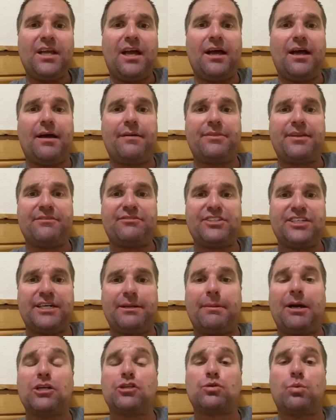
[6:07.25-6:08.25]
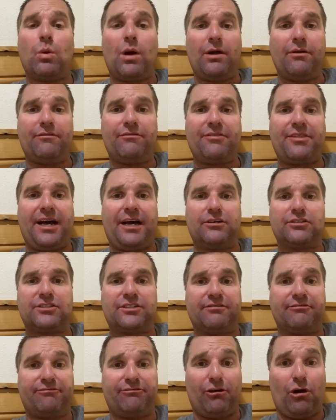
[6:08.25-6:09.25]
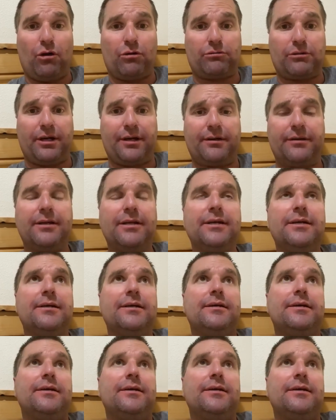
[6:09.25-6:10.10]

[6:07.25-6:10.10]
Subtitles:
And they've seen about 12,000 fall run.